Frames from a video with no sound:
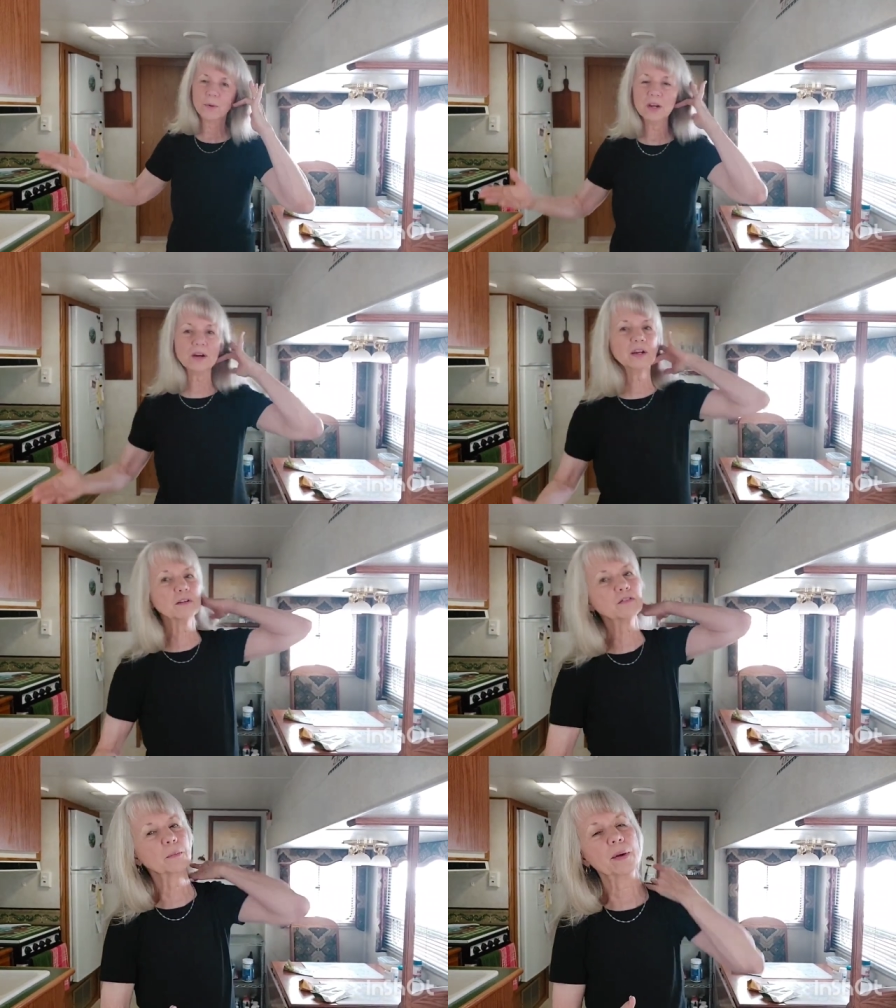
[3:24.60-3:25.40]
We are
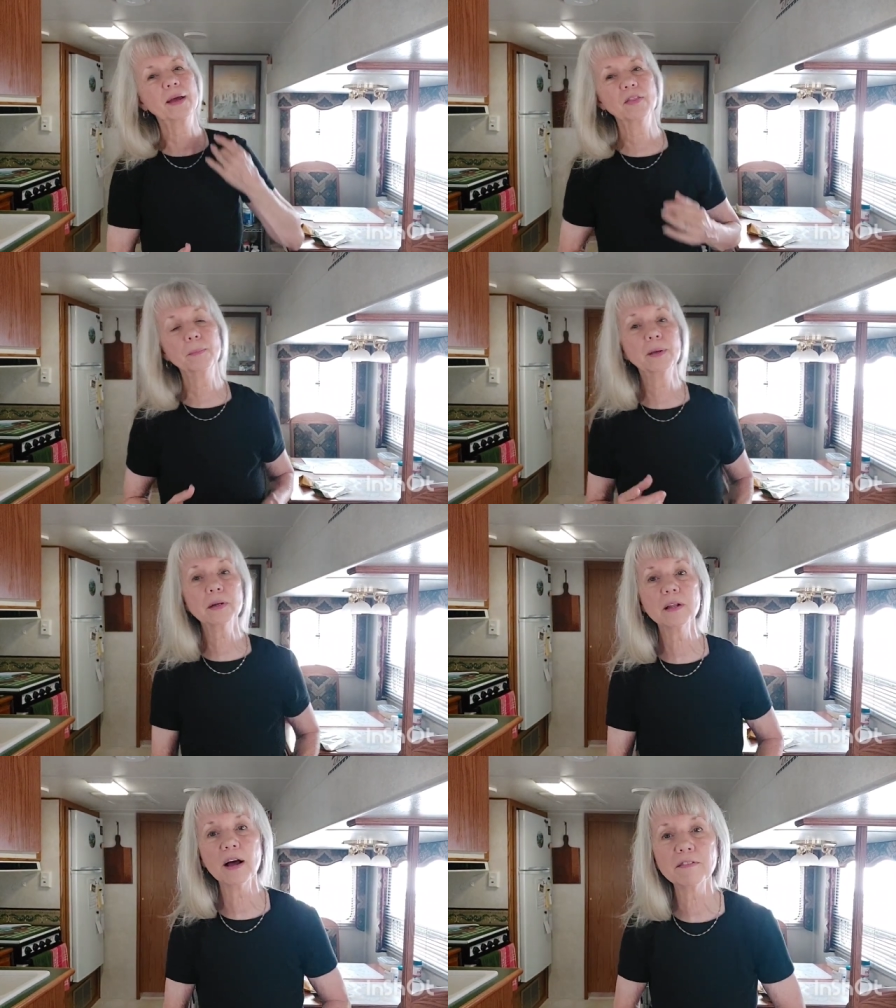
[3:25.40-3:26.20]
here from the
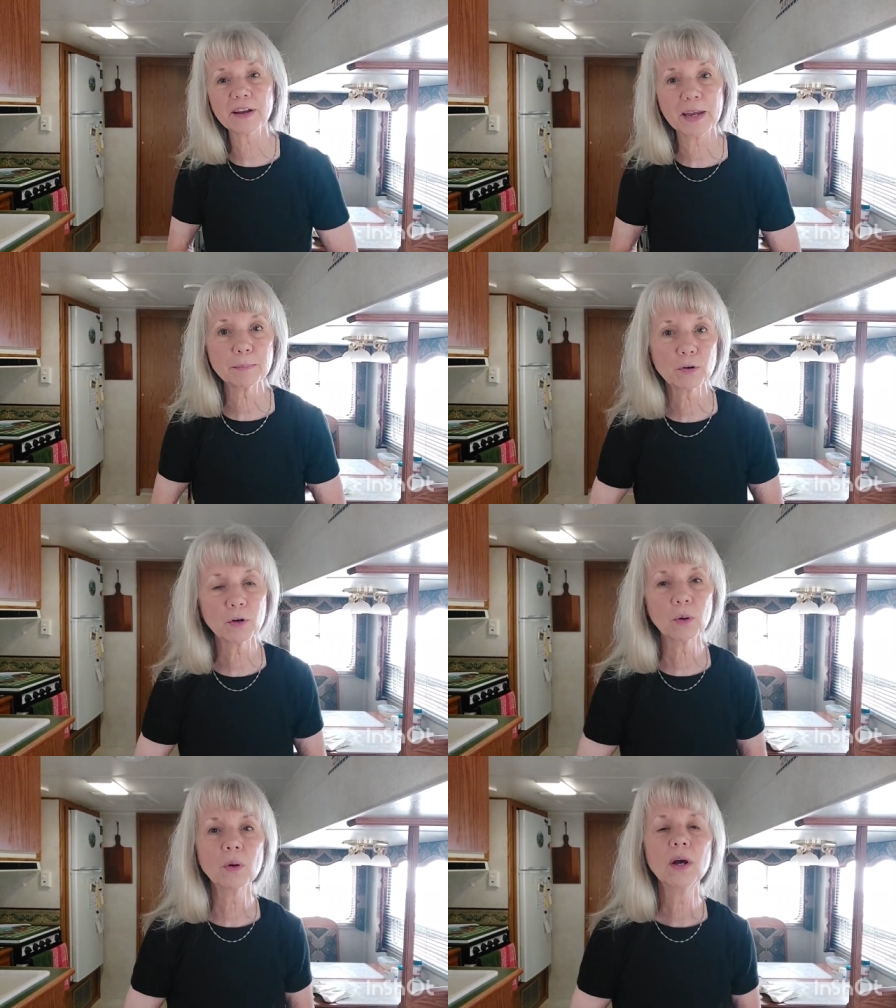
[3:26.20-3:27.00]
middle of
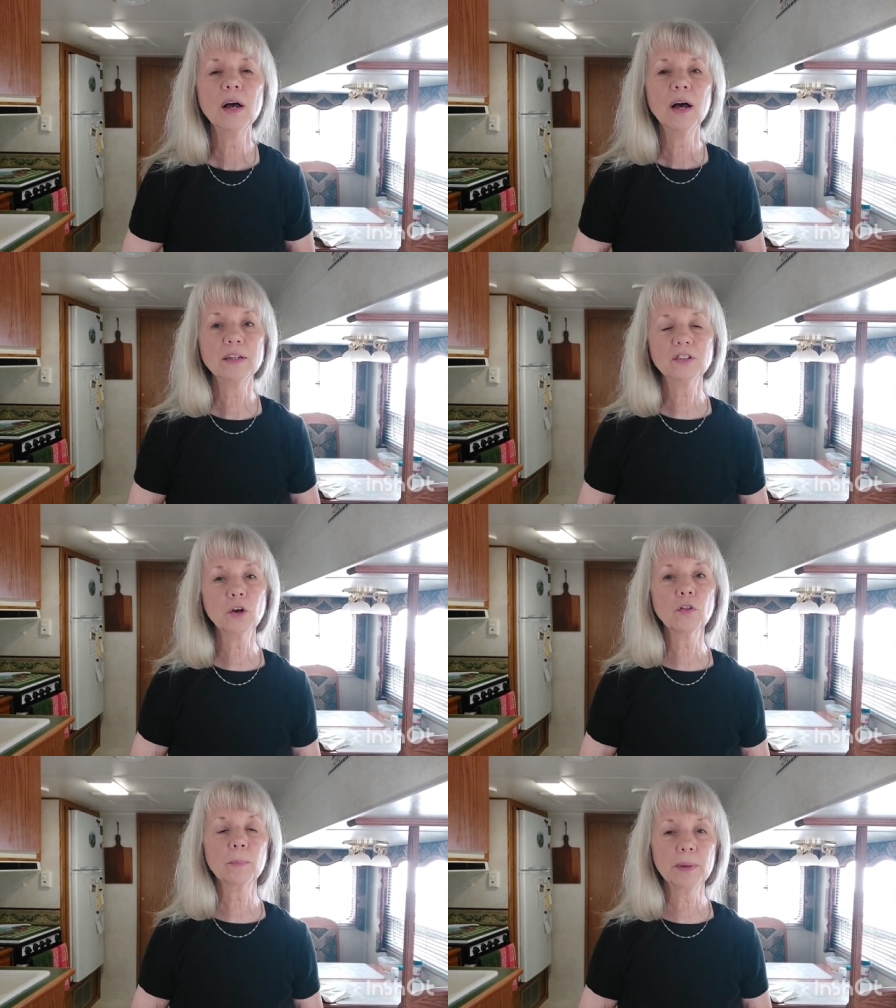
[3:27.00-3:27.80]
April
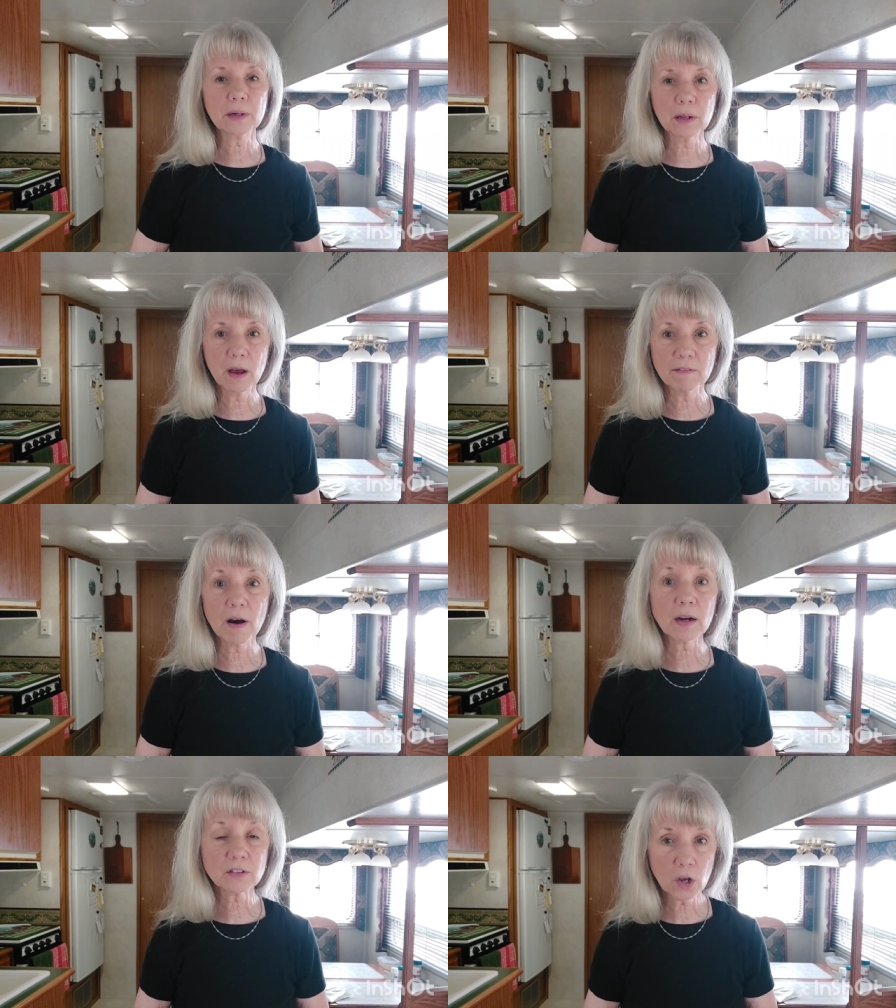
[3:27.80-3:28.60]
until the middle of
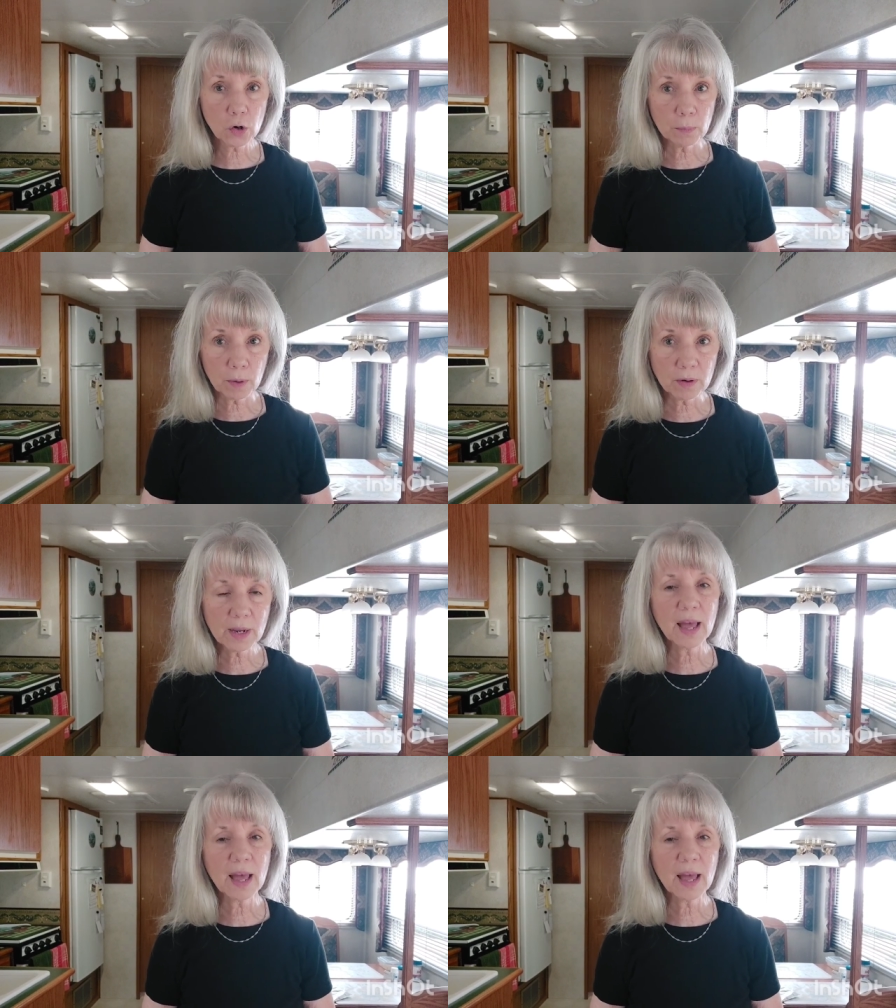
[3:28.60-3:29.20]
October.